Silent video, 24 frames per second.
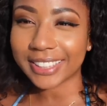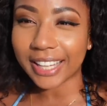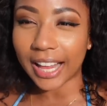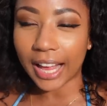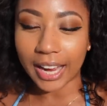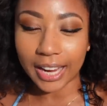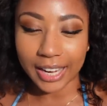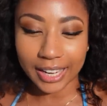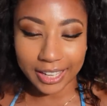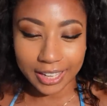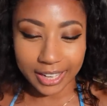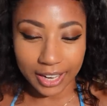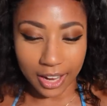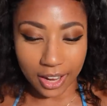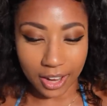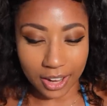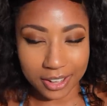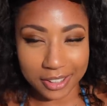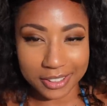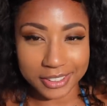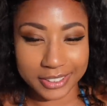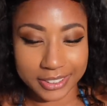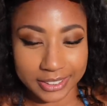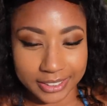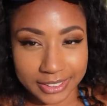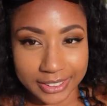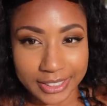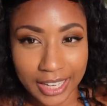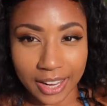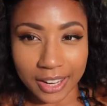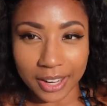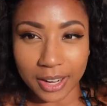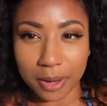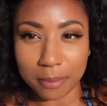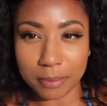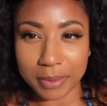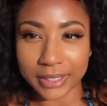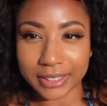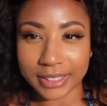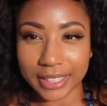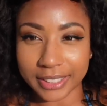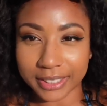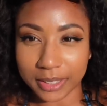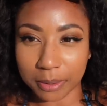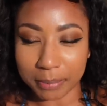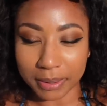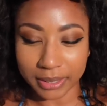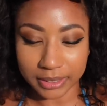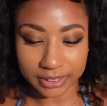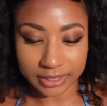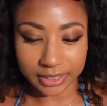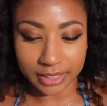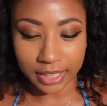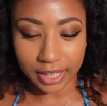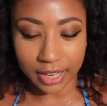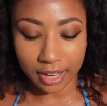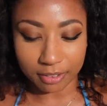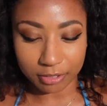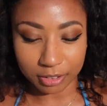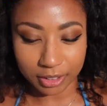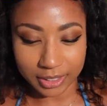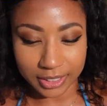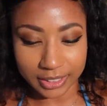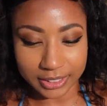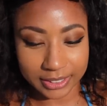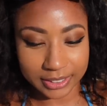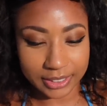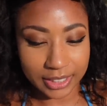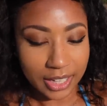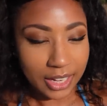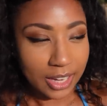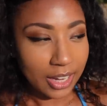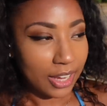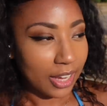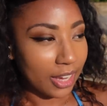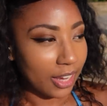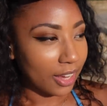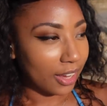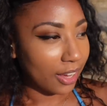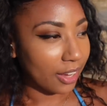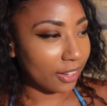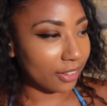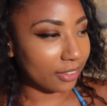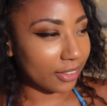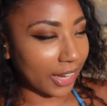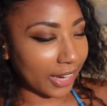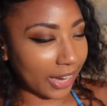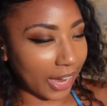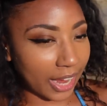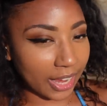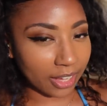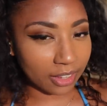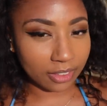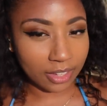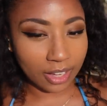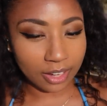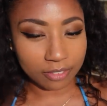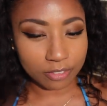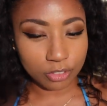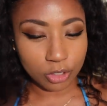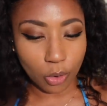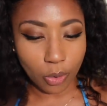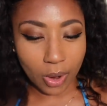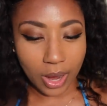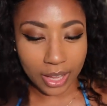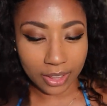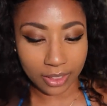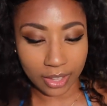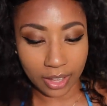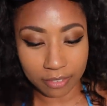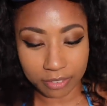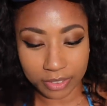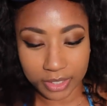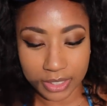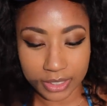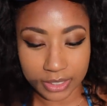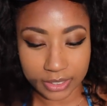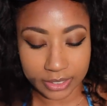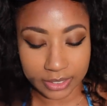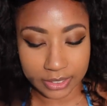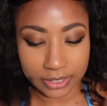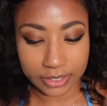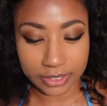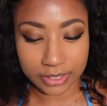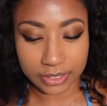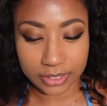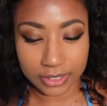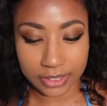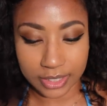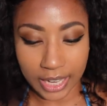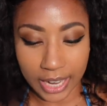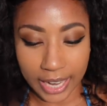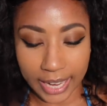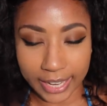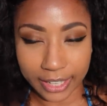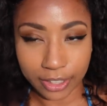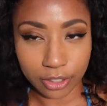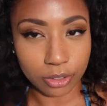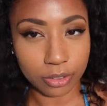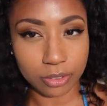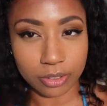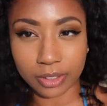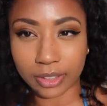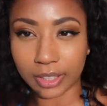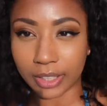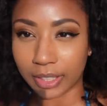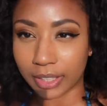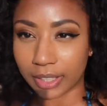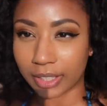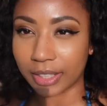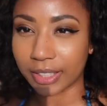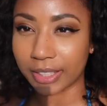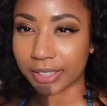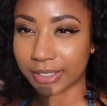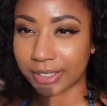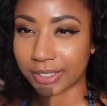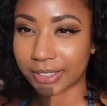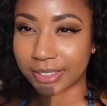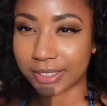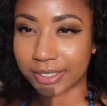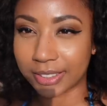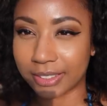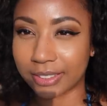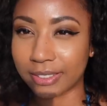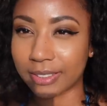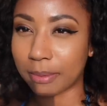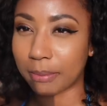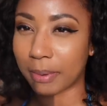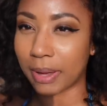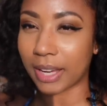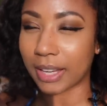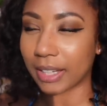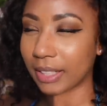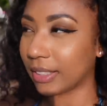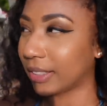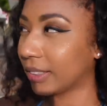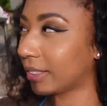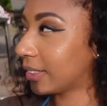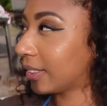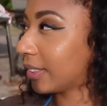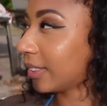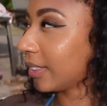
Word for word: like setup is like the best thing ever. It's like we're having fun. Like I love this handle thing. It's the best.